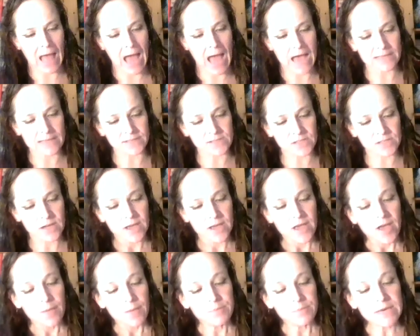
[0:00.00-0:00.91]
asked.
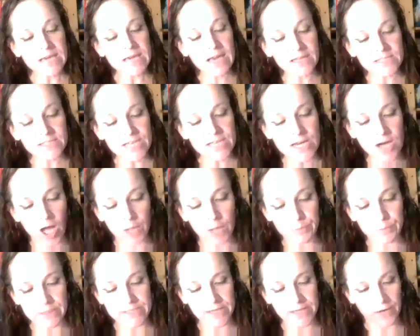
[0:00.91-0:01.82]
"Because he
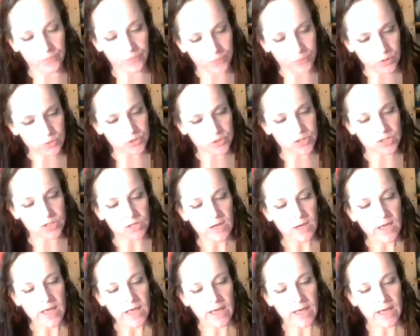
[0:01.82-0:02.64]
called me Tavuch."